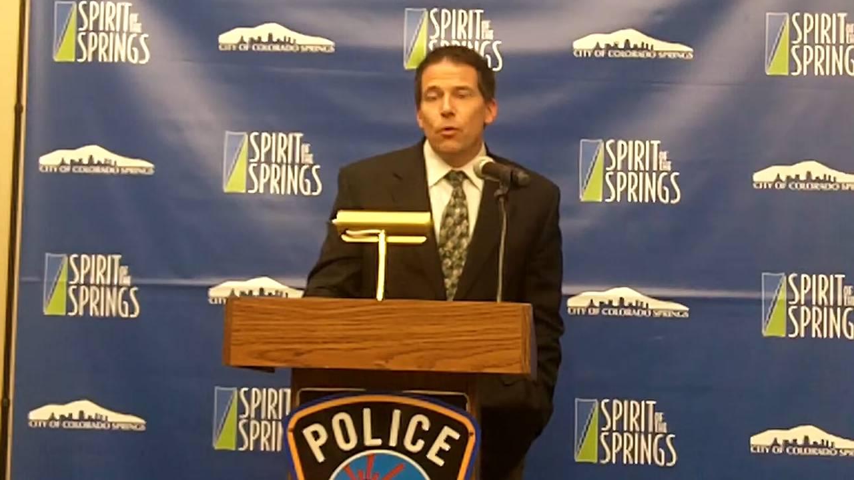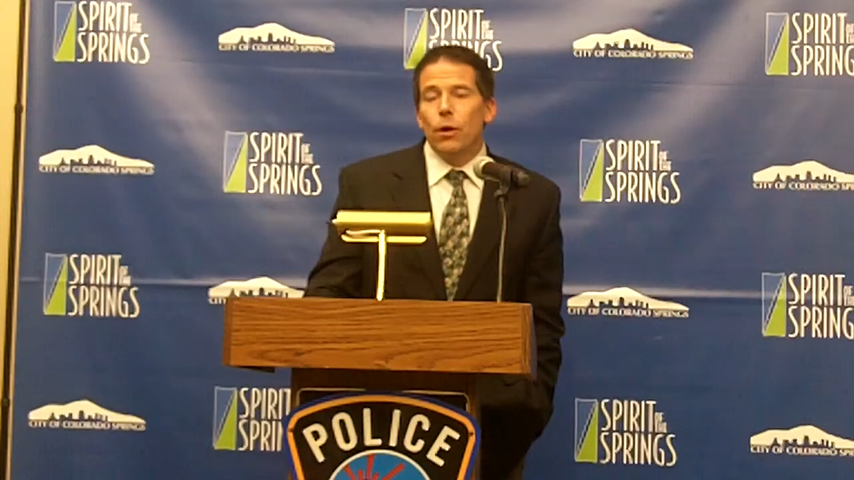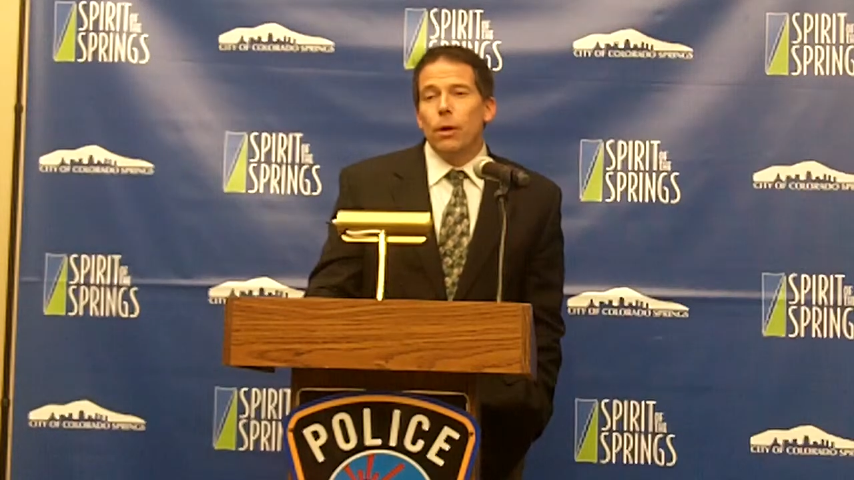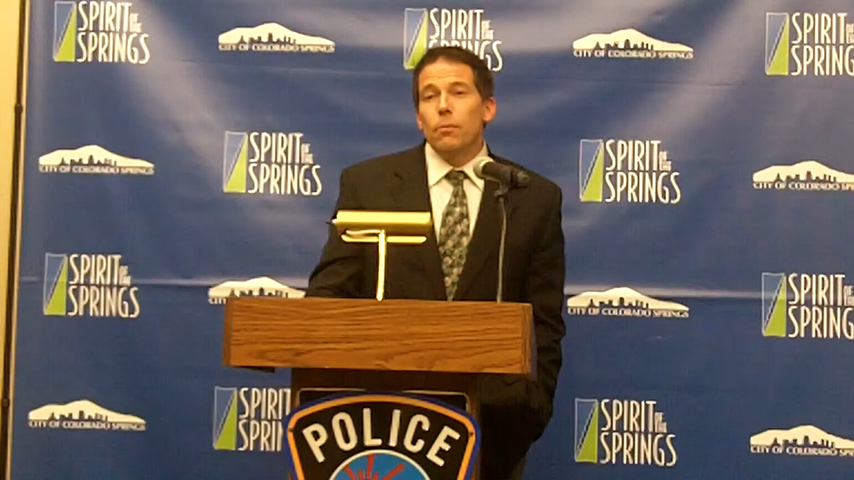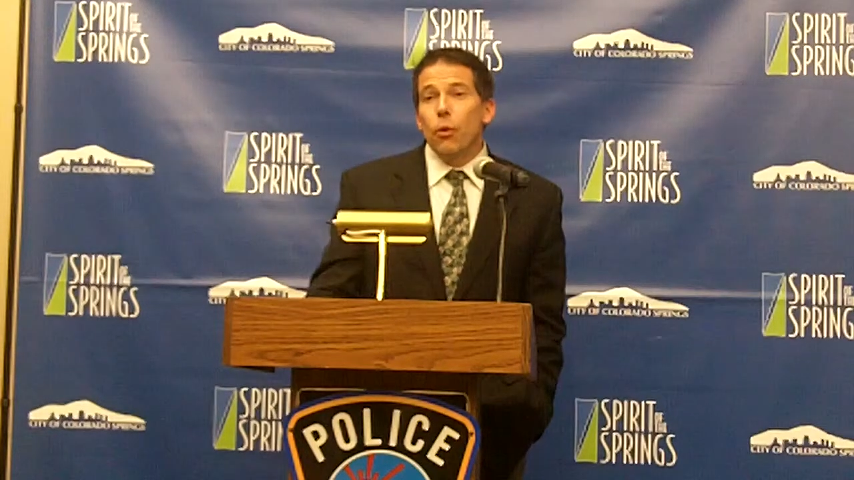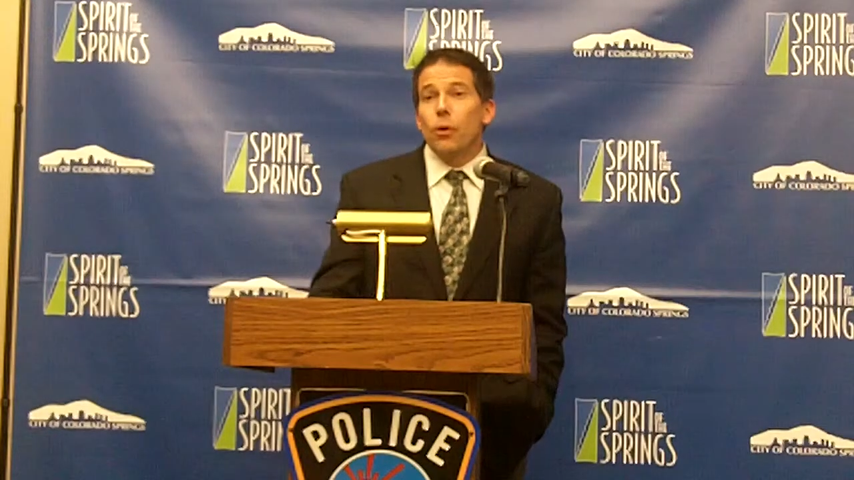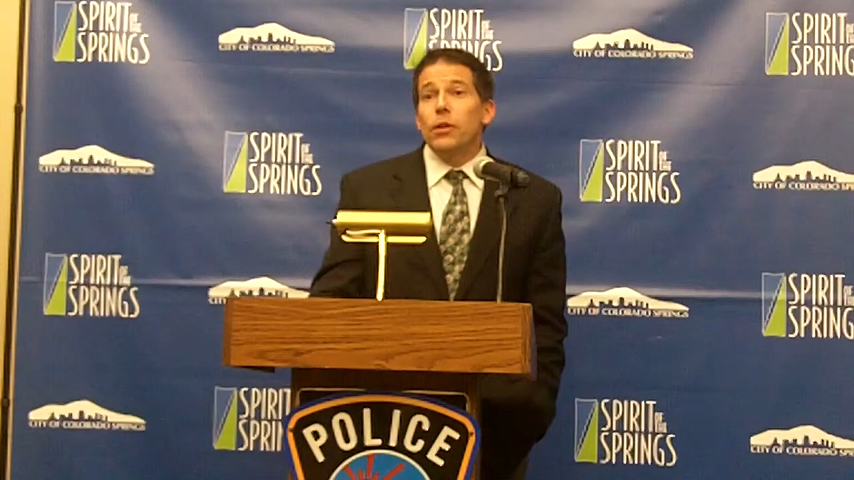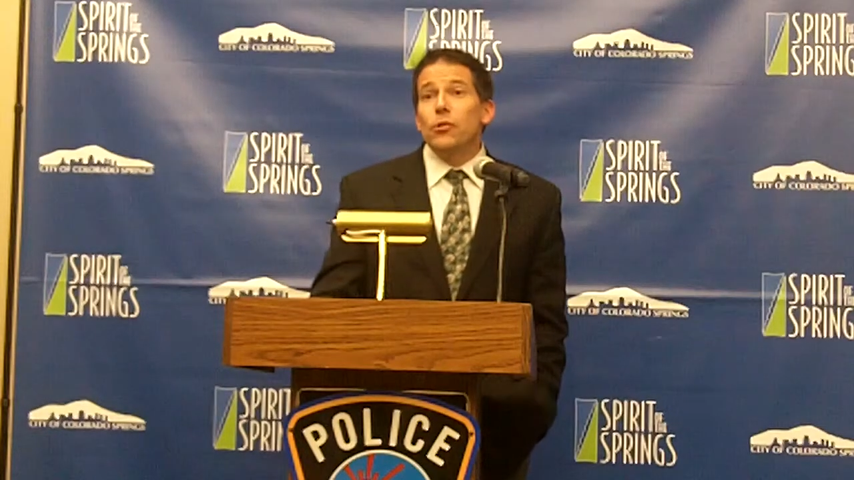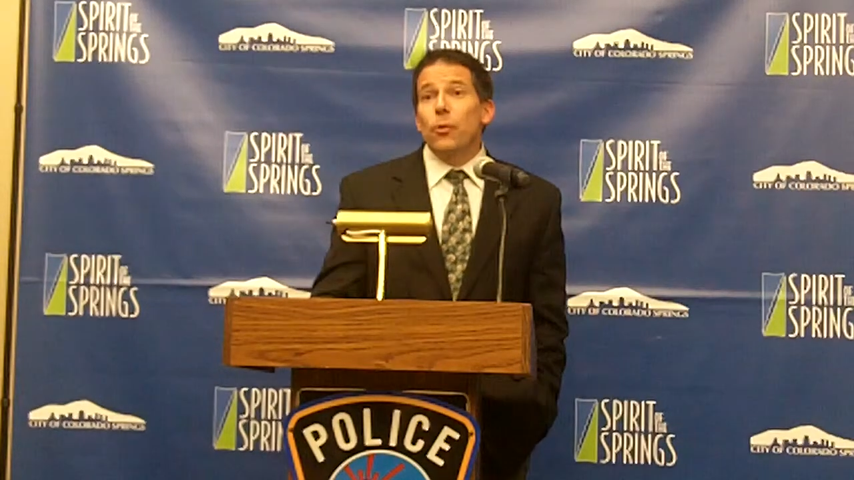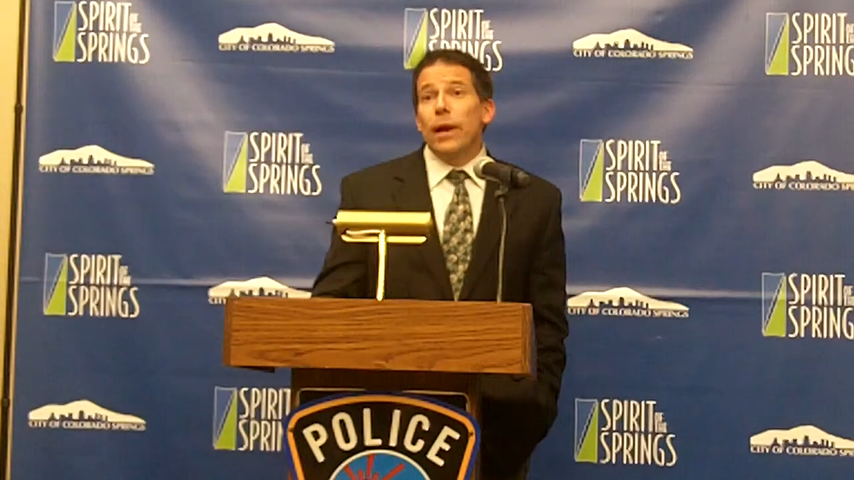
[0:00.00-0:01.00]
where
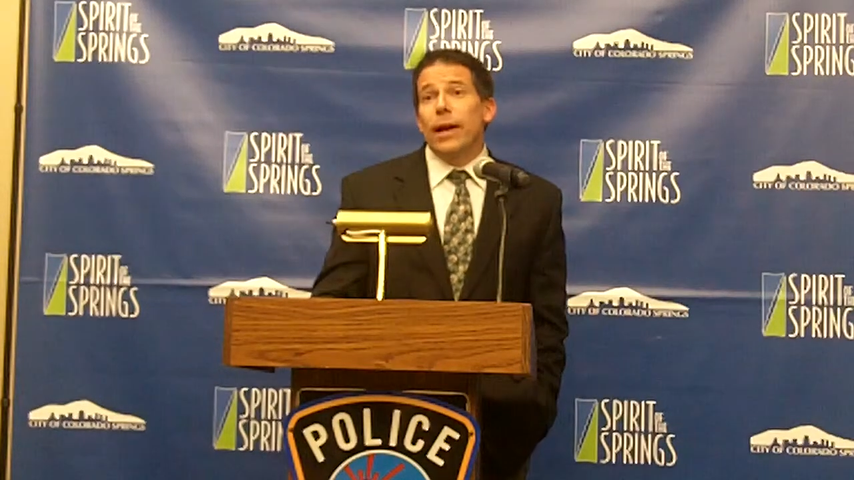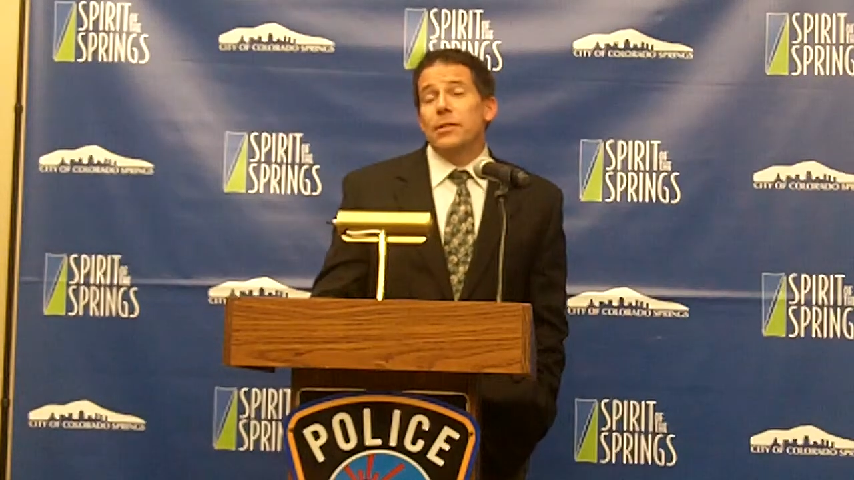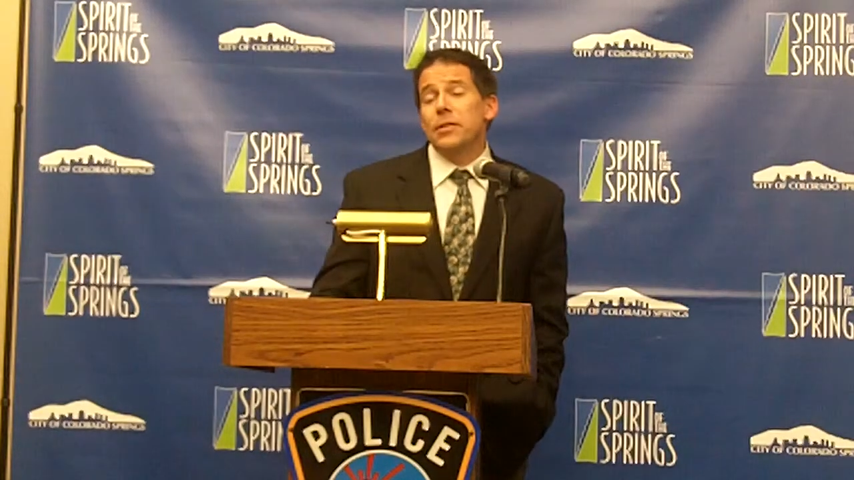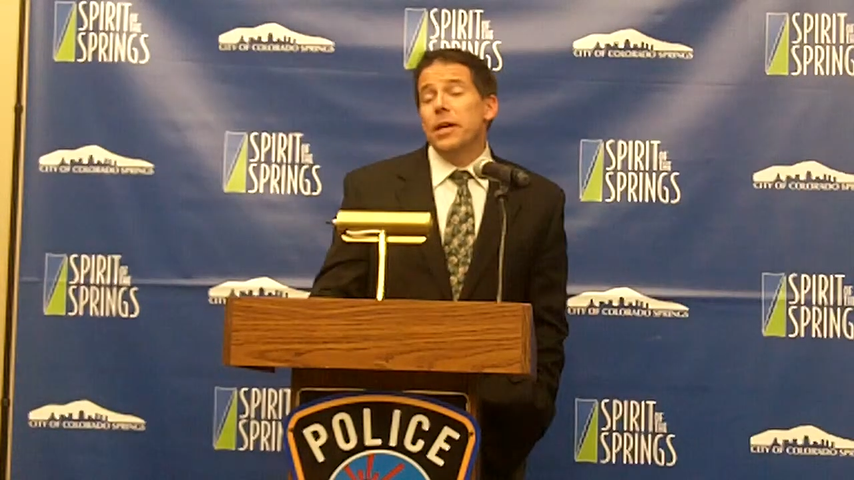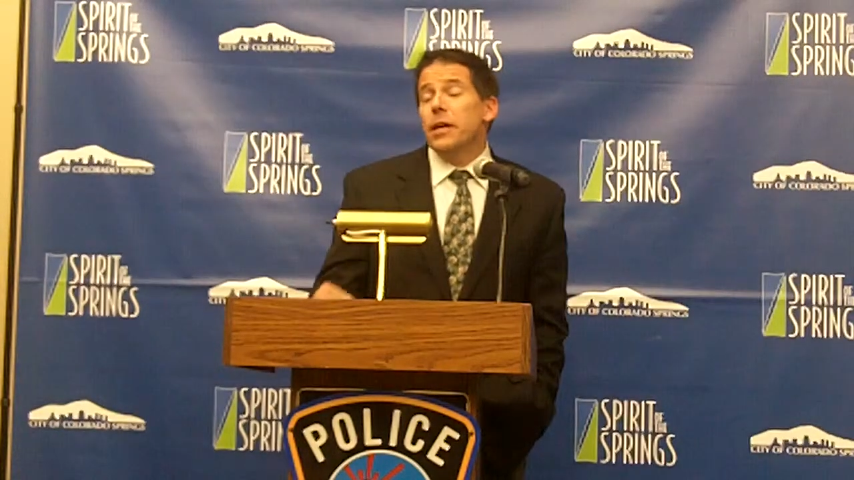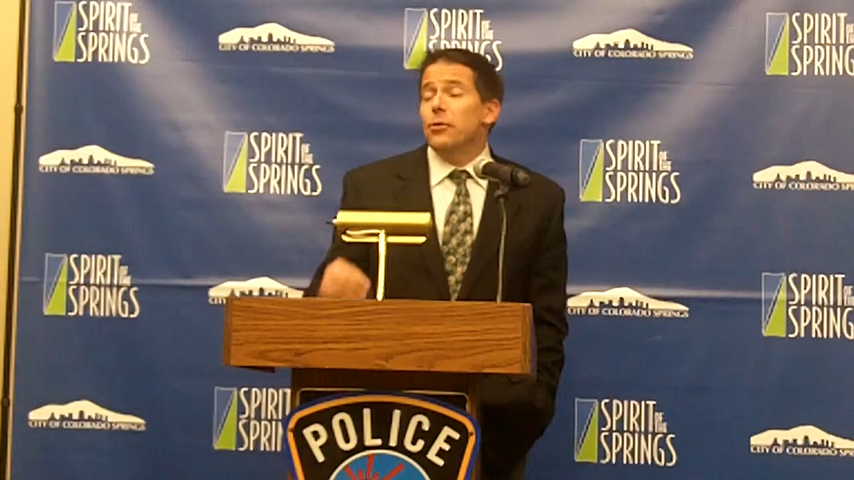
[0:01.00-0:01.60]
employees were asked